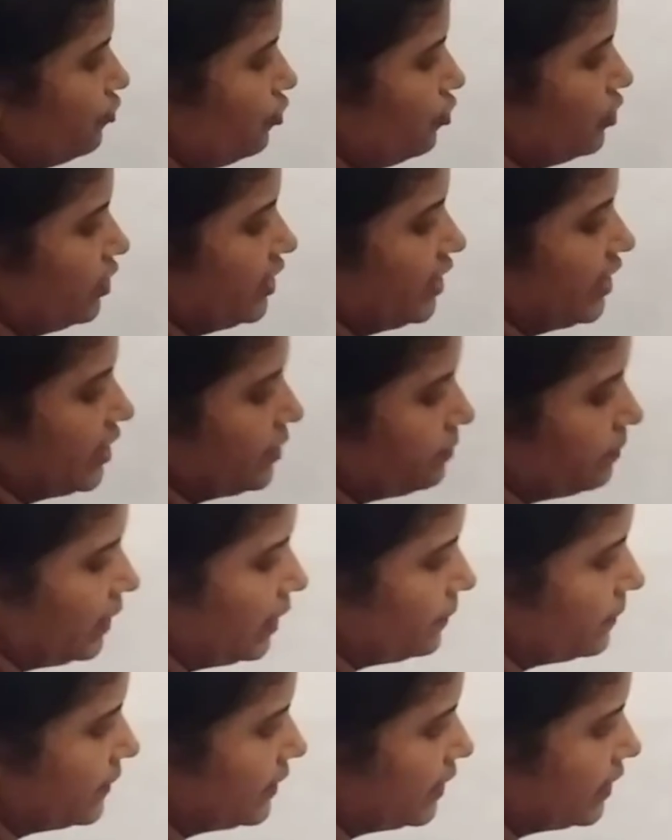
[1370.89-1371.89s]

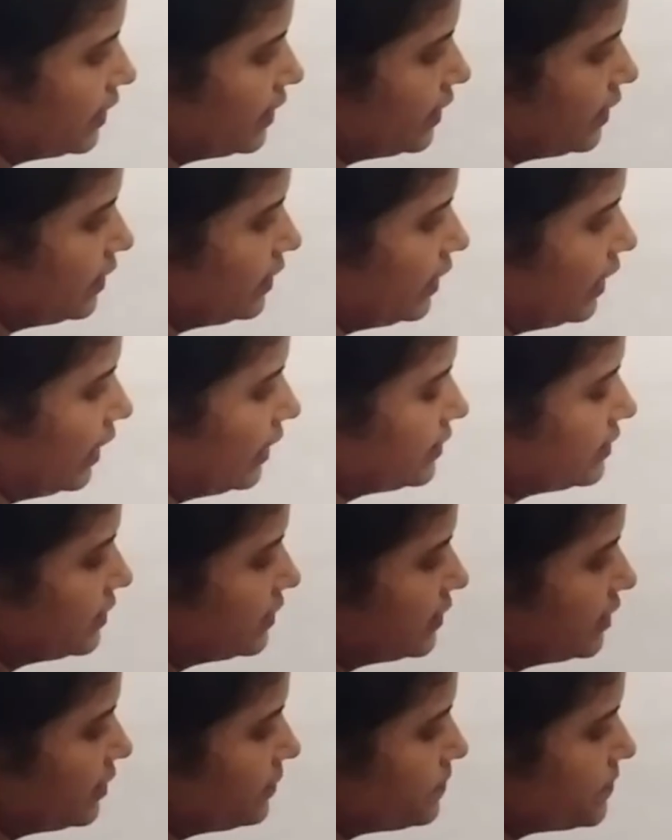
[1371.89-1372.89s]
papillae, and
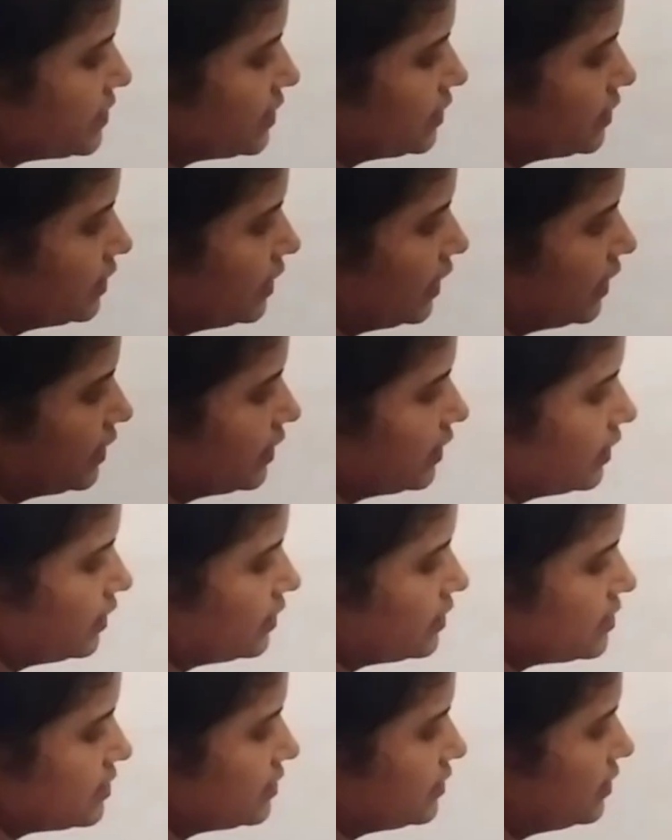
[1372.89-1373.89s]
the tips, it
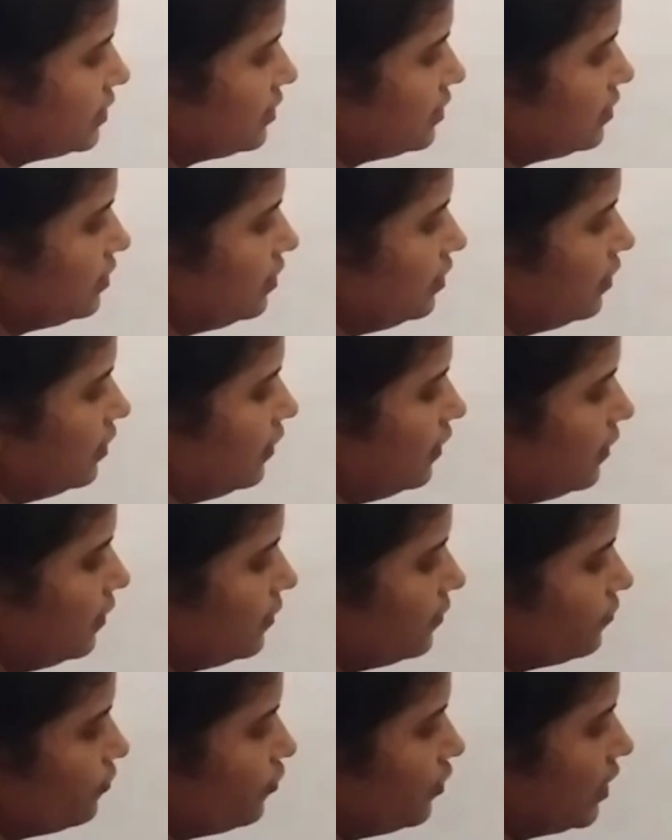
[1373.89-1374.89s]
contains the
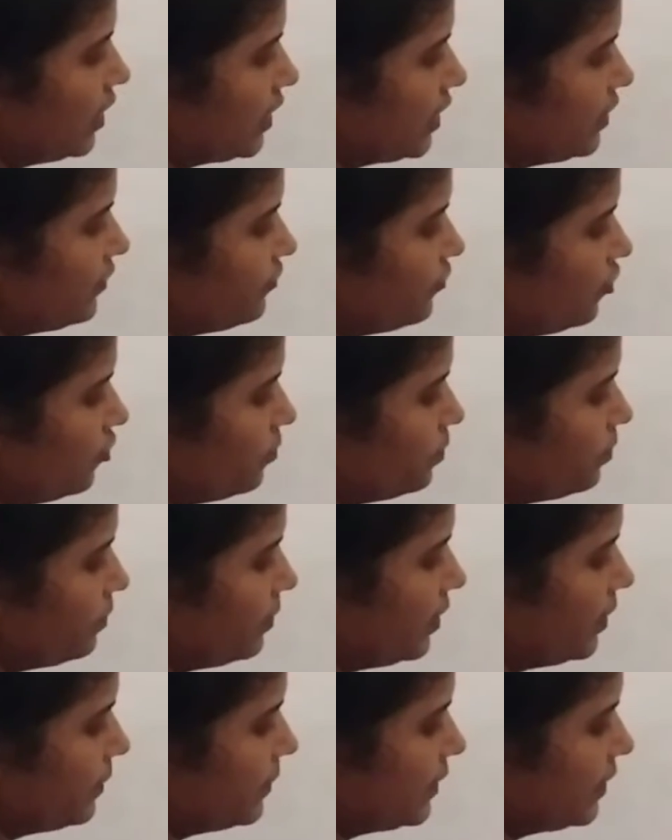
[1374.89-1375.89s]
fungiform
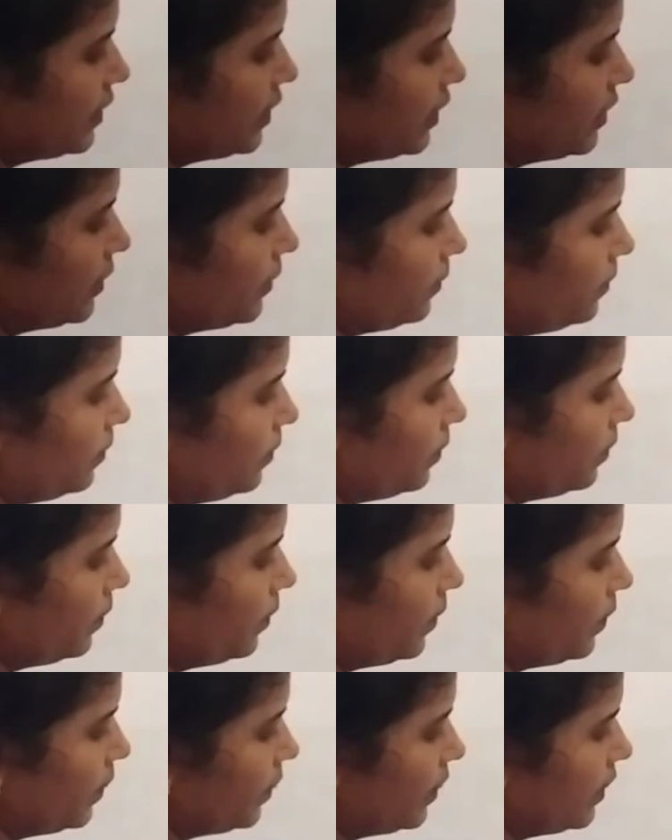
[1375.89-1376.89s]
papillae,
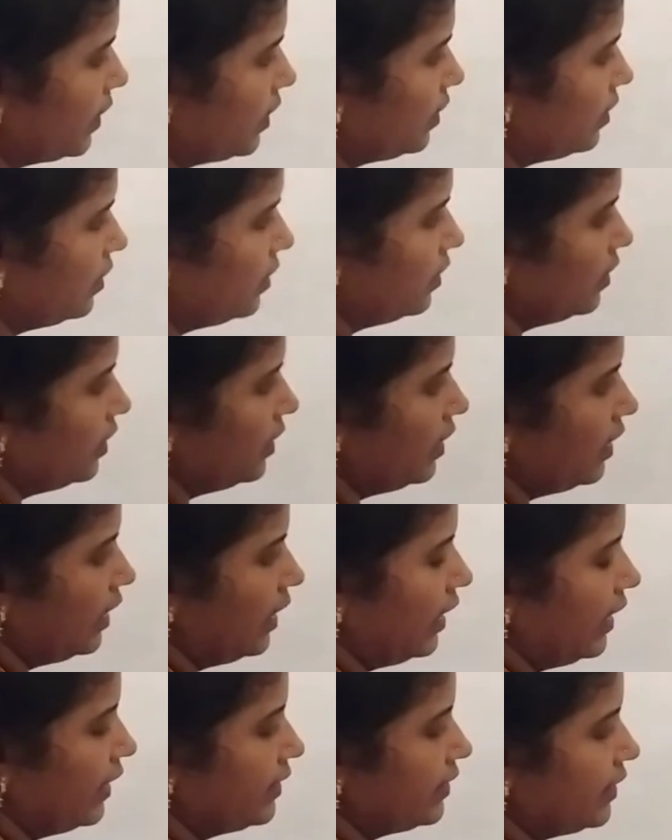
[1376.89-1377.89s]

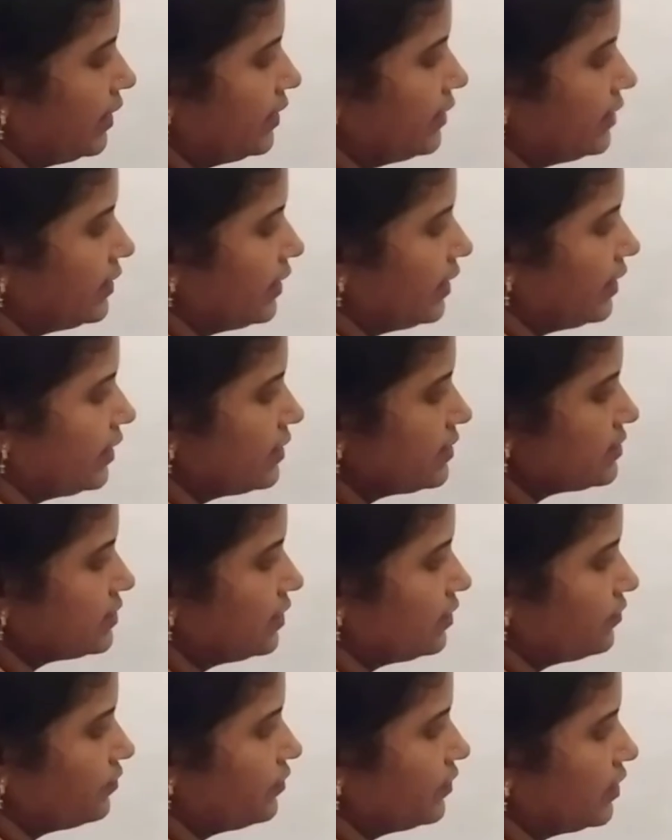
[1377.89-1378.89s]
and entire
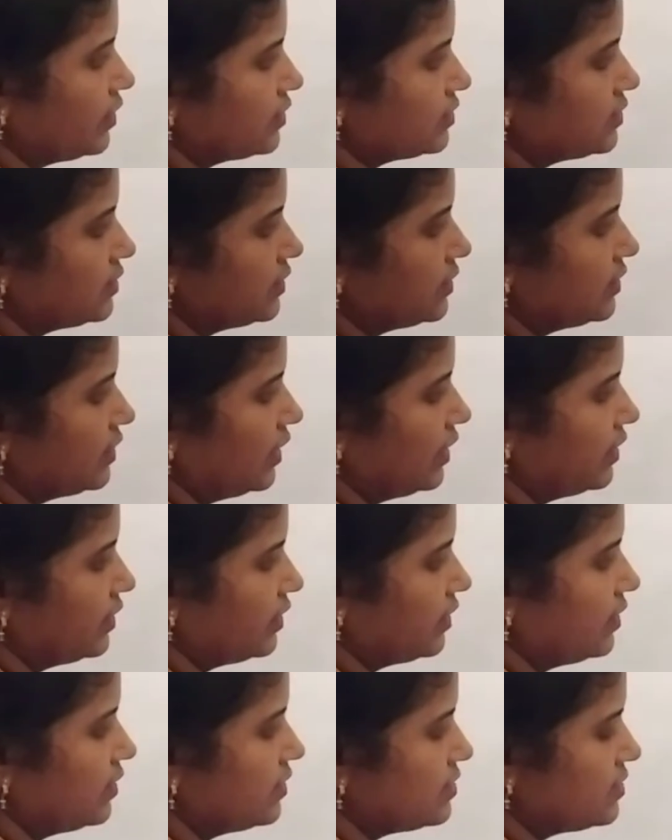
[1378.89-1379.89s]
surface, it
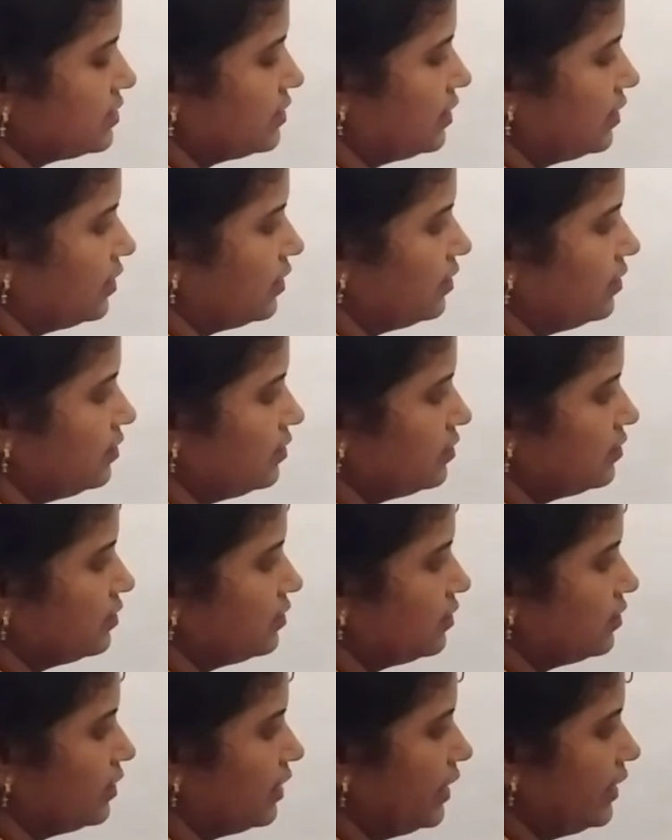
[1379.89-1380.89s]
contains the
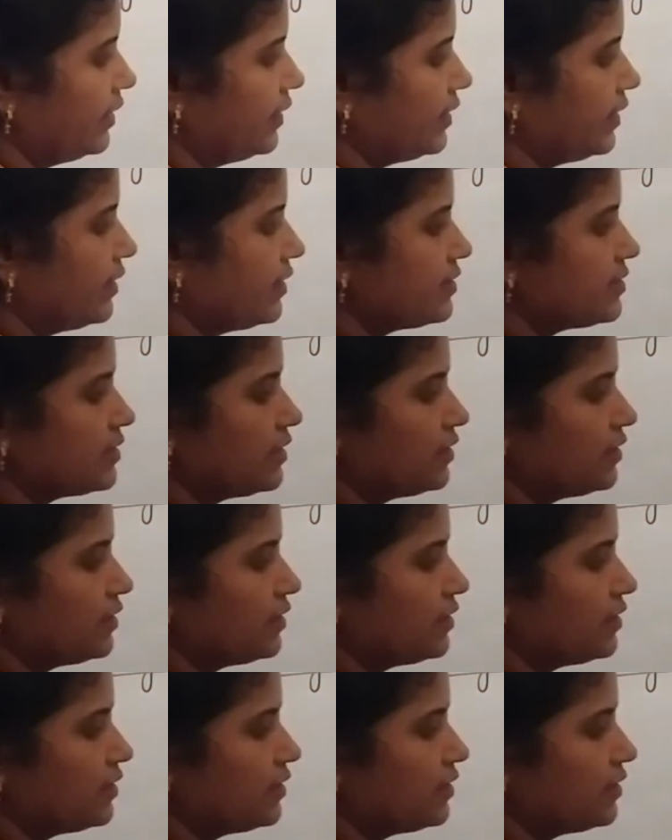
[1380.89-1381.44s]
entire